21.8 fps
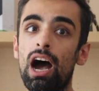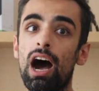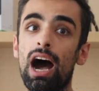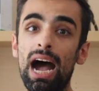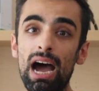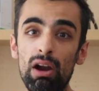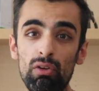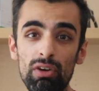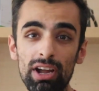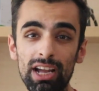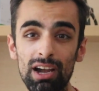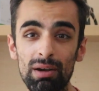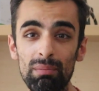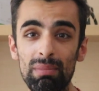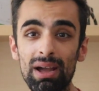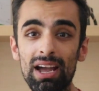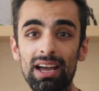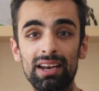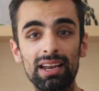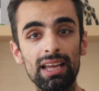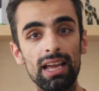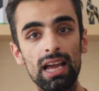I
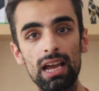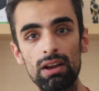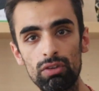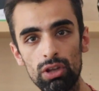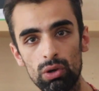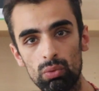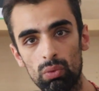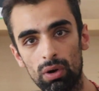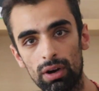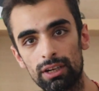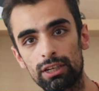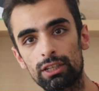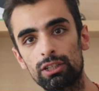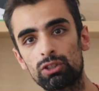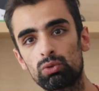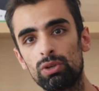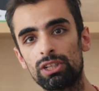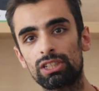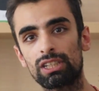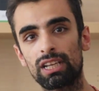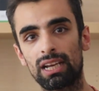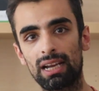recommend everyone to
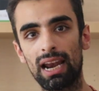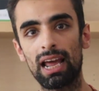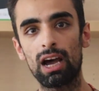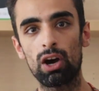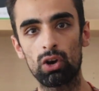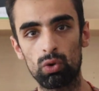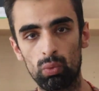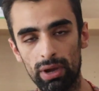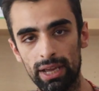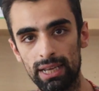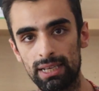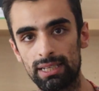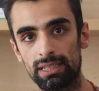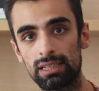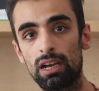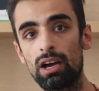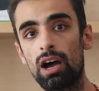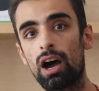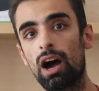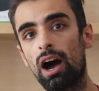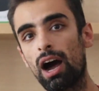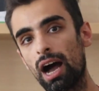switch to Cloudways.
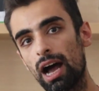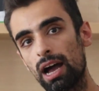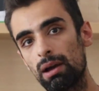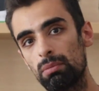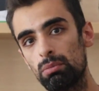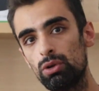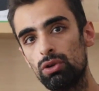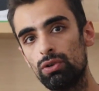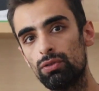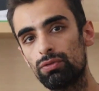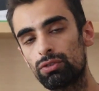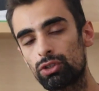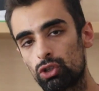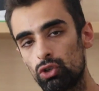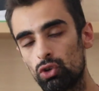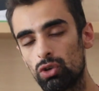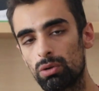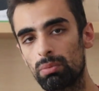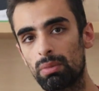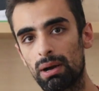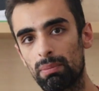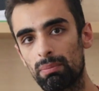I moved
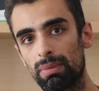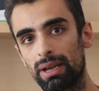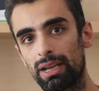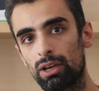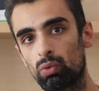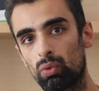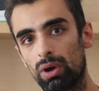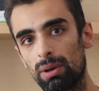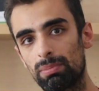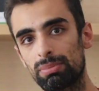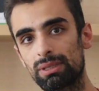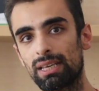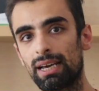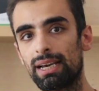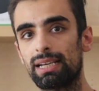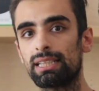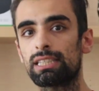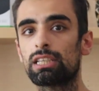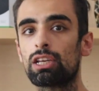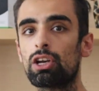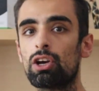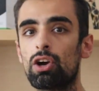2 of my main
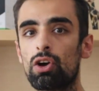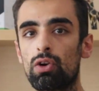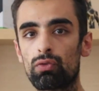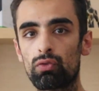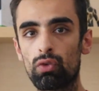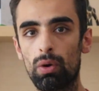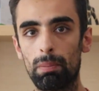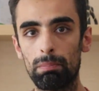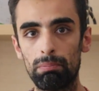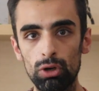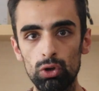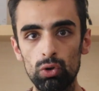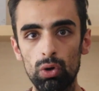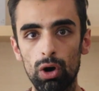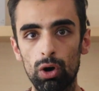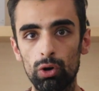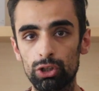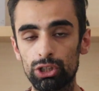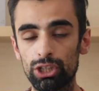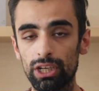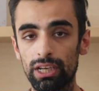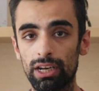websites from
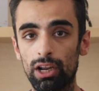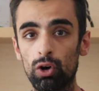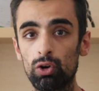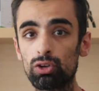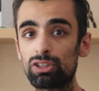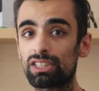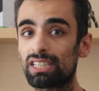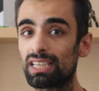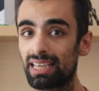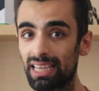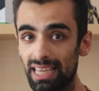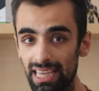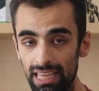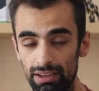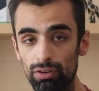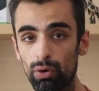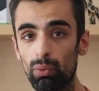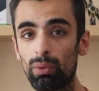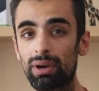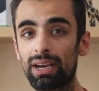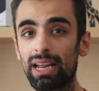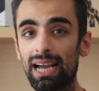Bluehost shared hosting,
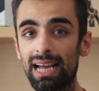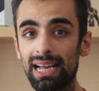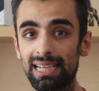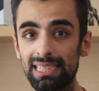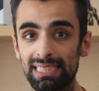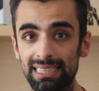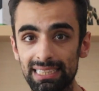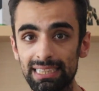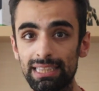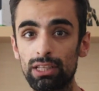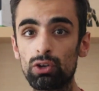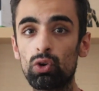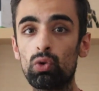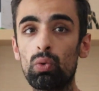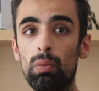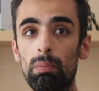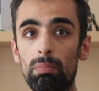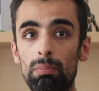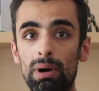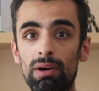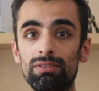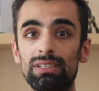even when I had still
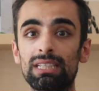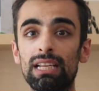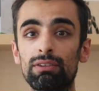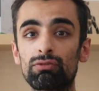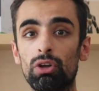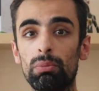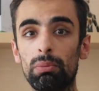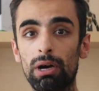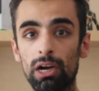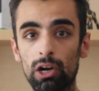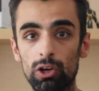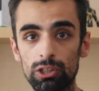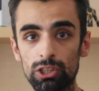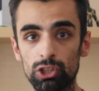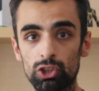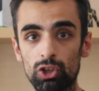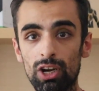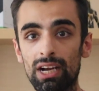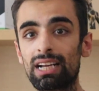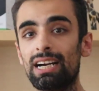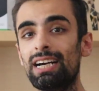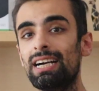months left on my
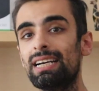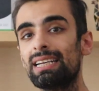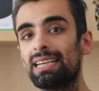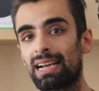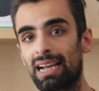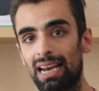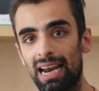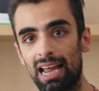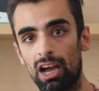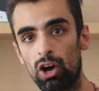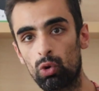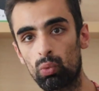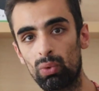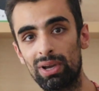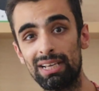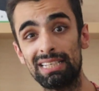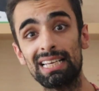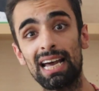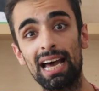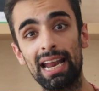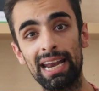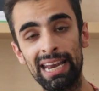contract, to
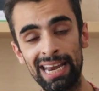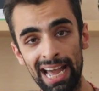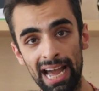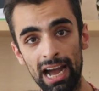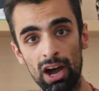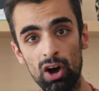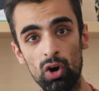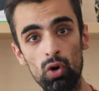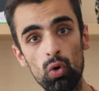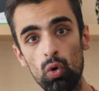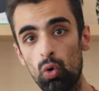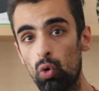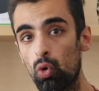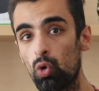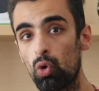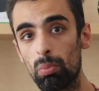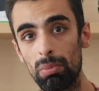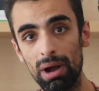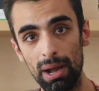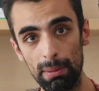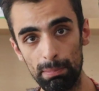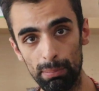Cloudways. And now
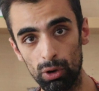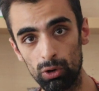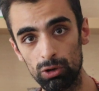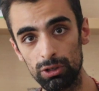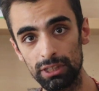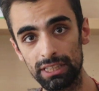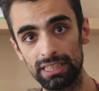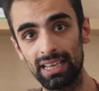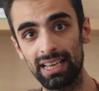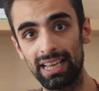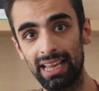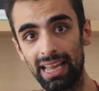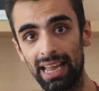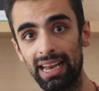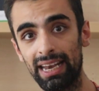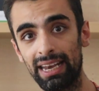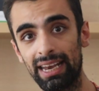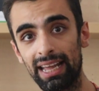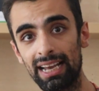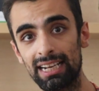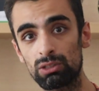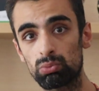all my posts
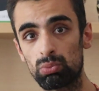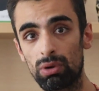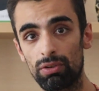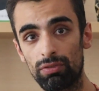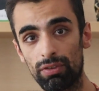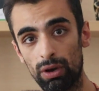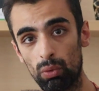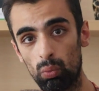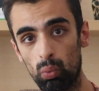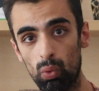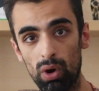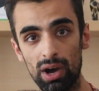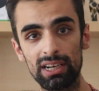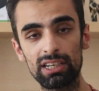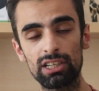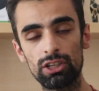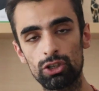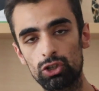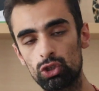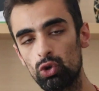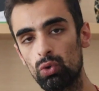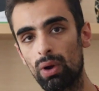index within 1
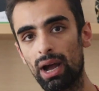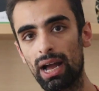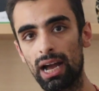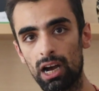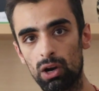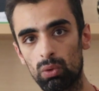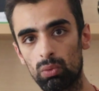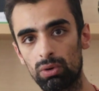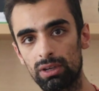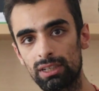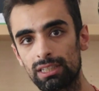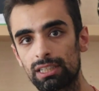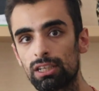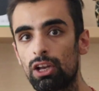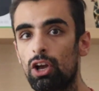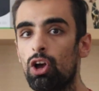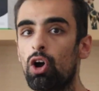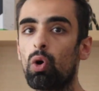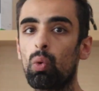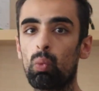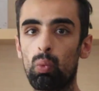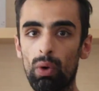to 2 hours
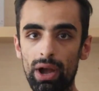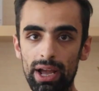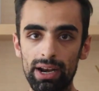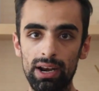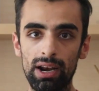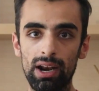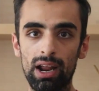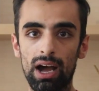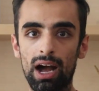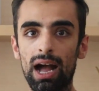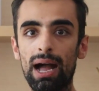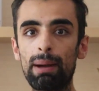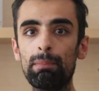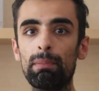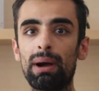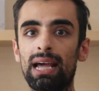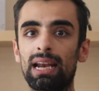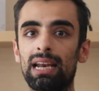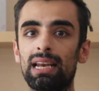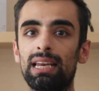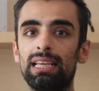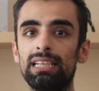when I
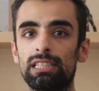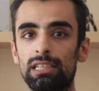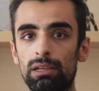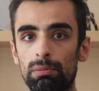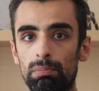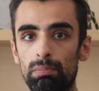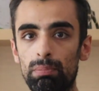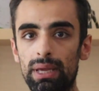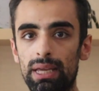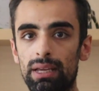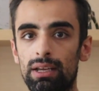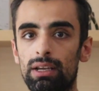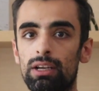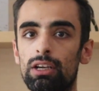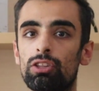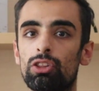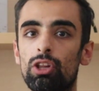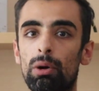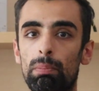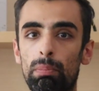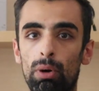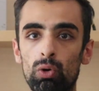manually
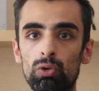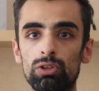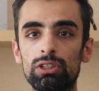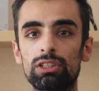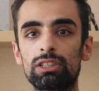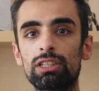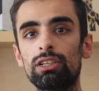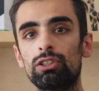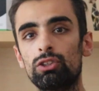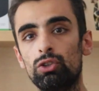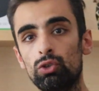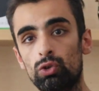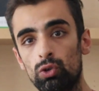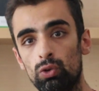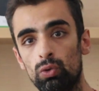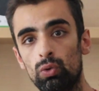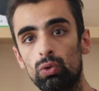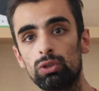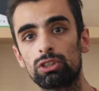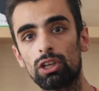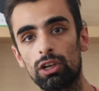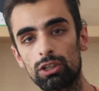submit the post to
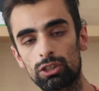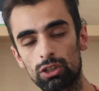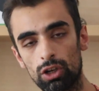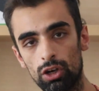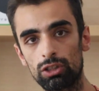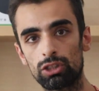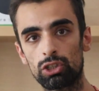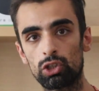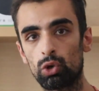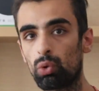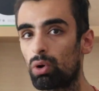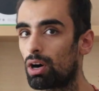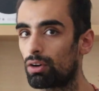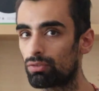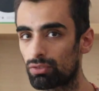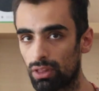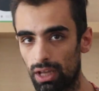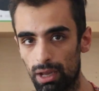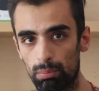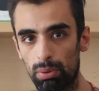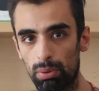Google Search Console after I